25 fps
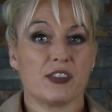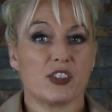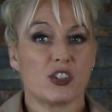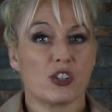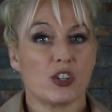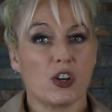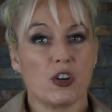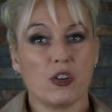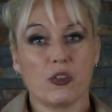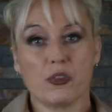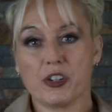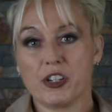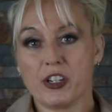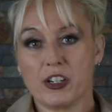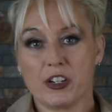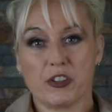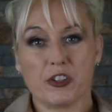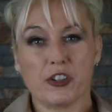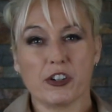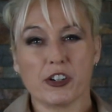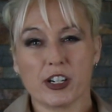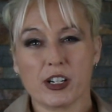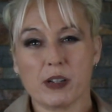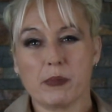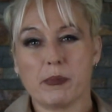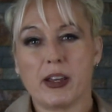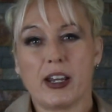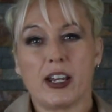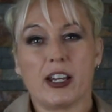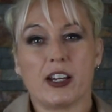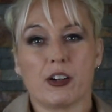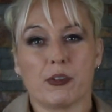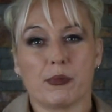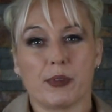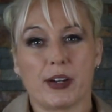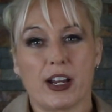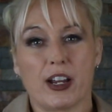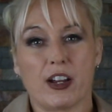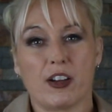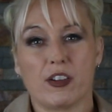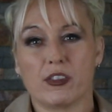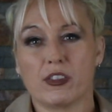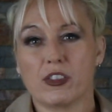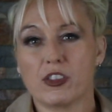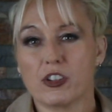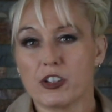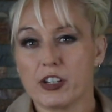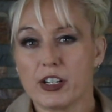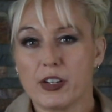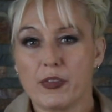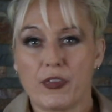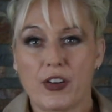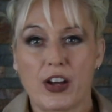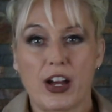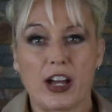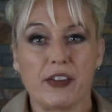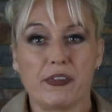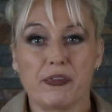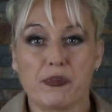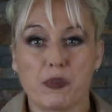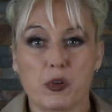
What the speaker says: So you know you're going to make around $35,